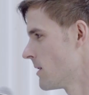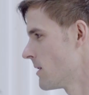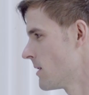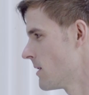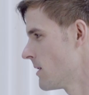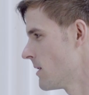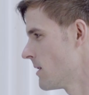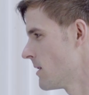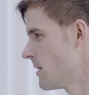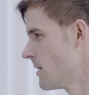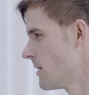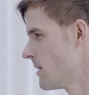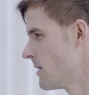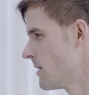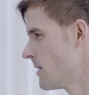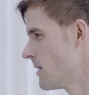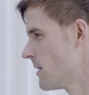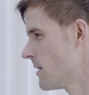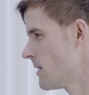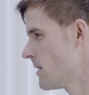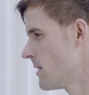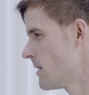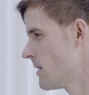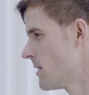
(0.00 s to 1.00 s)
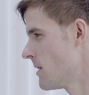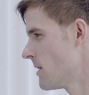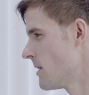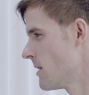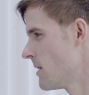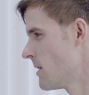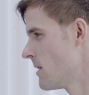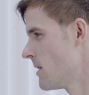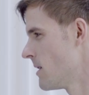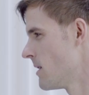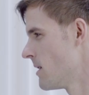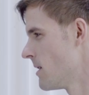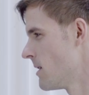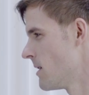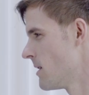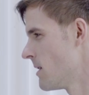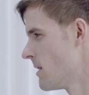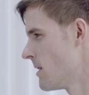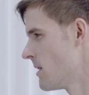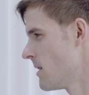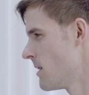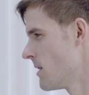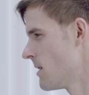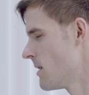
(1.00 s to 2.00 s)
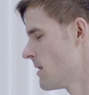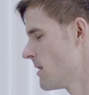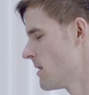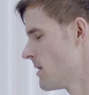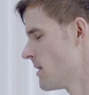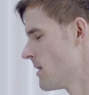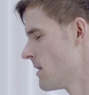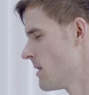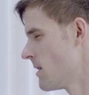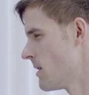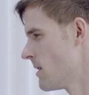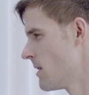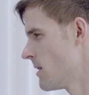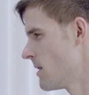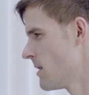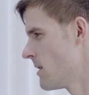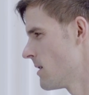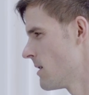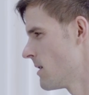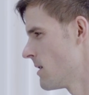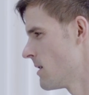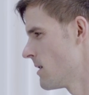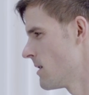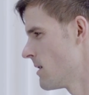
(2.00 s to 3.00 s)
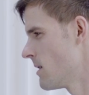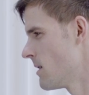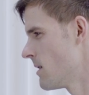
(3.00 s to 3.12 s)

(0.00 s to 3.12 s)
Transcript: (not speaking)